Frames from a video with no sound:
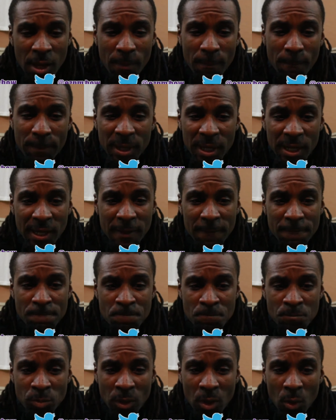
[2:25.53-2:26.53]
But
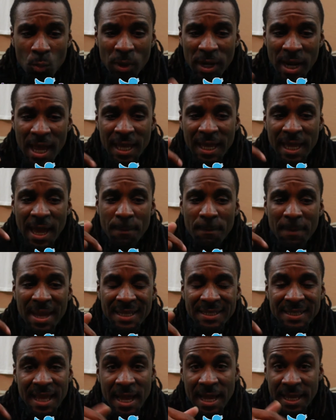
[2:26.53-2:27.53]
when I got
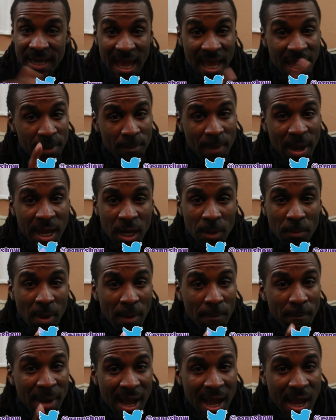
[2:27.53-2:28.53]
back there and I had made up
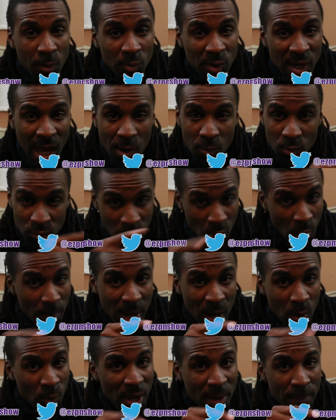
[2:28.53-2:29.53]
my mind, when I was on
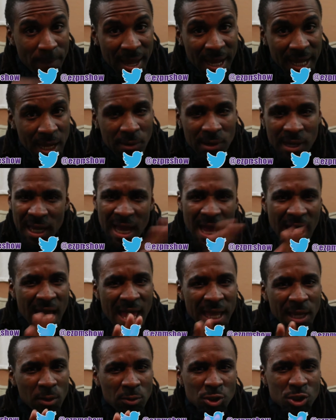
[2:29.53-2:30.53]
my way back, I was like, I
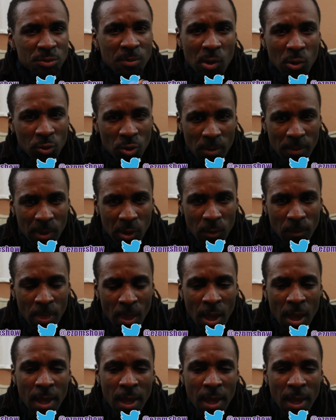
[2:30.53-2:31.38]
ain't gonna smoke no more.